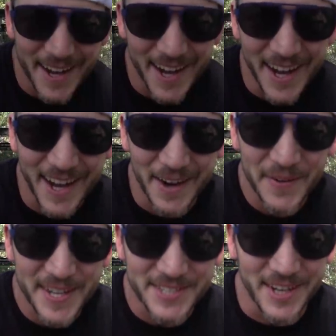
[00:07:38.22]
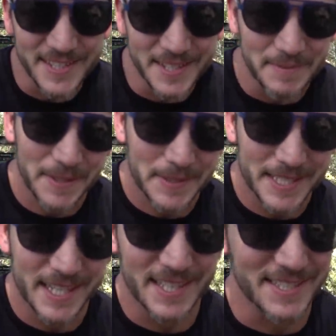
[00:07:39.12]
Uh, I want to try something with
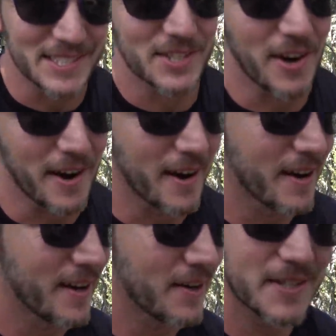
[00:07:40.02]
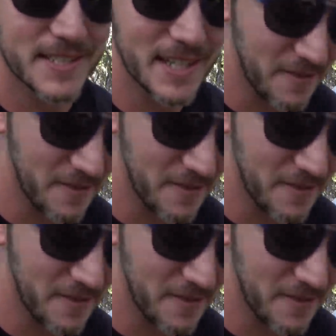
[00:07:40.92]
the Texas Star. I want to see